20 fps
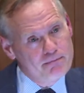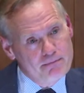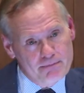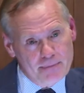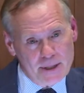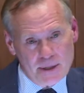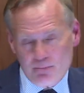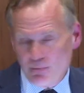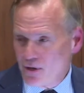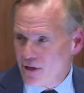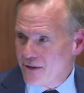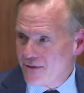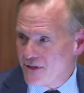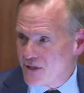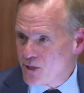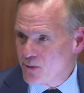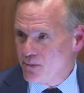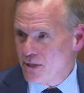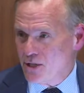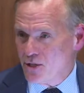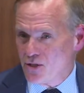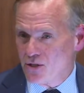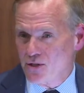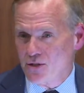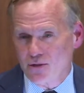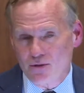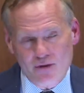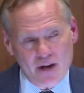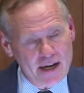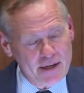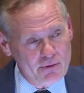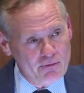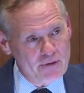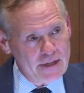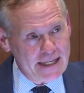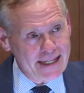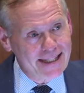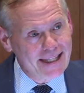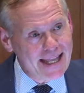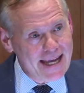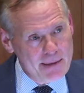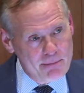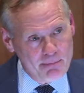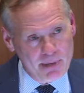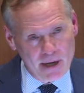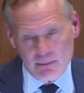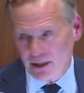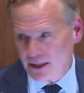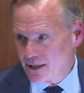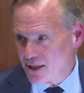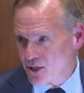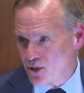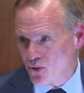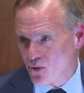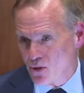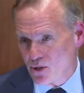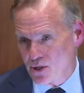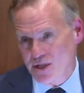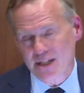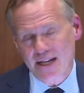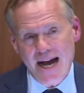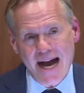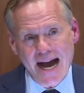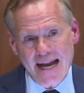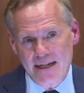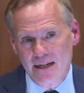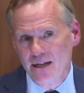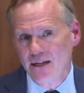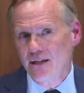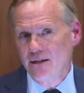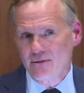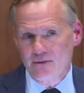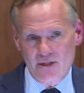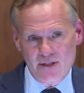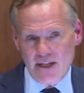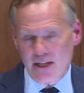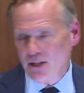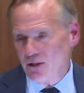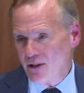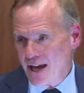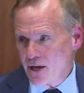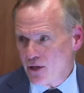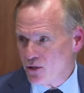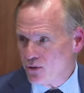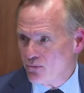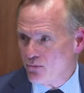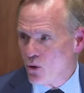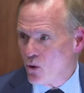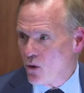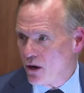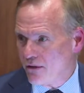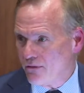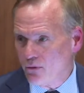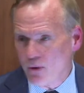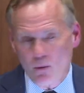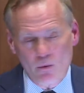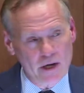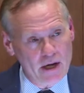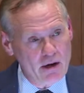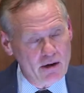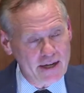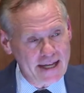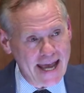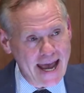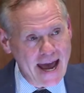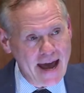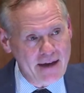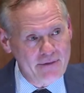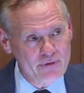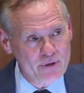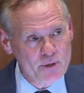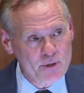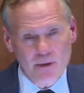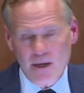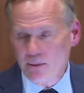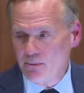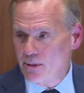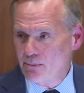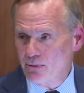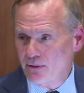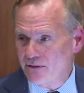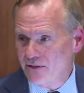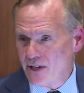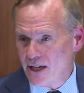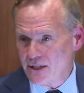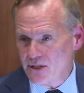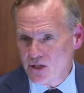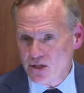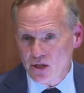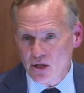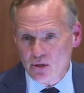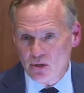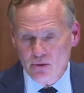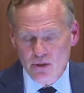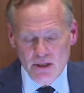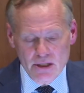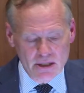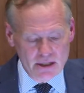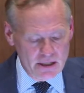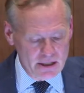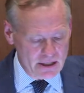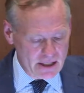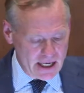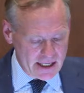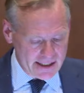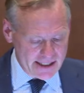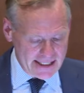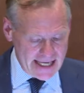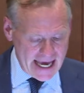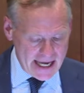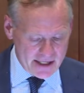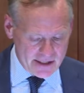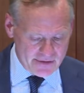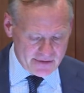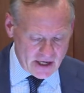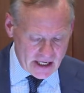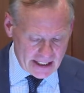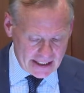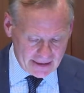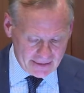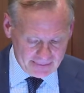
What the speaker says: But the point of this speech is to try to reclaim public discourse, not just tell you how to do more of what we already have, which many people find so unsatisfying.